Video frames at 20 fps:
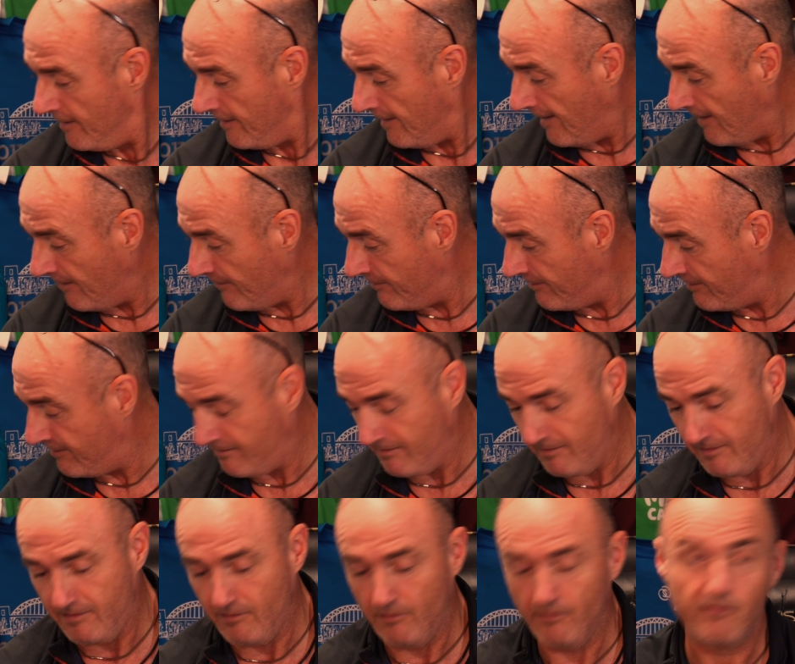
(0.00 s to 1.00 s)
Now,
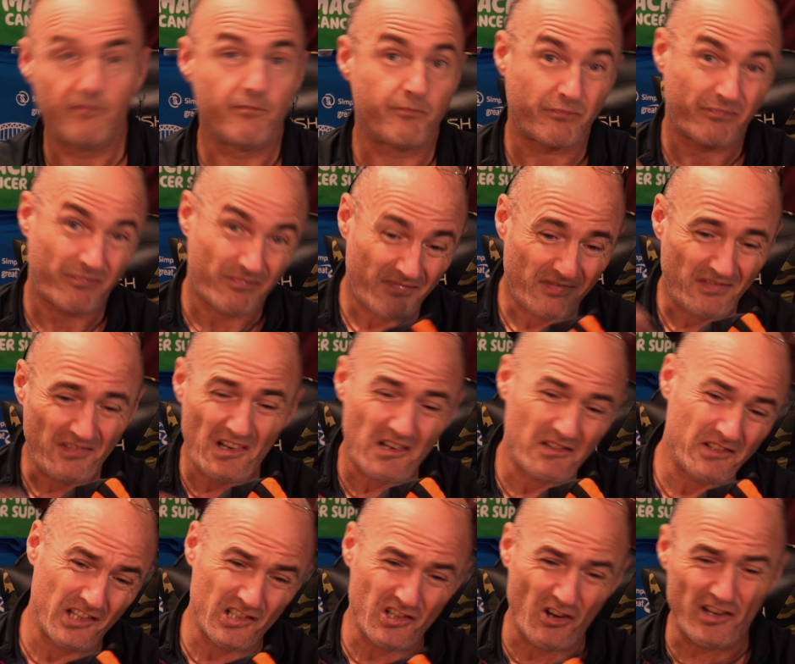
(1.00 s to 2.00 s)

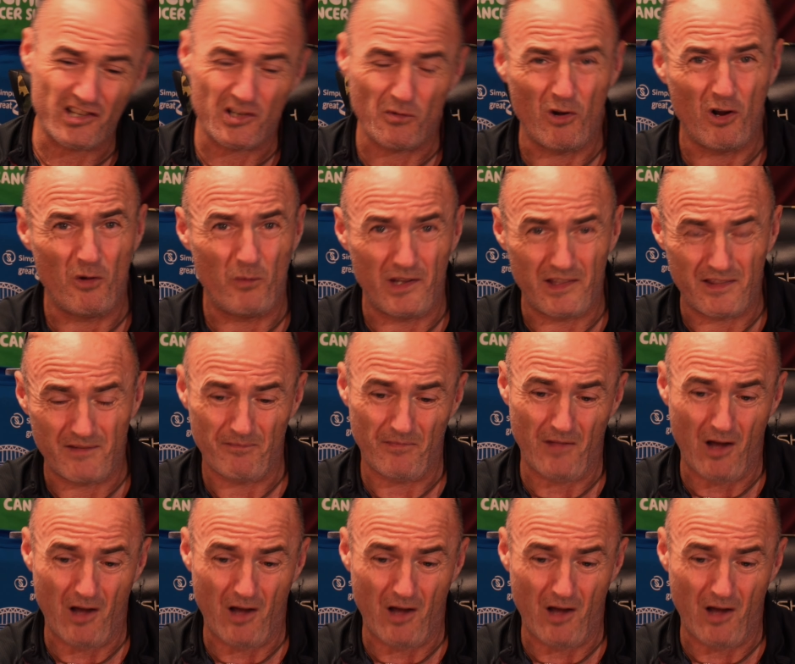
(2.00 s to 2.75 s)
designed to work with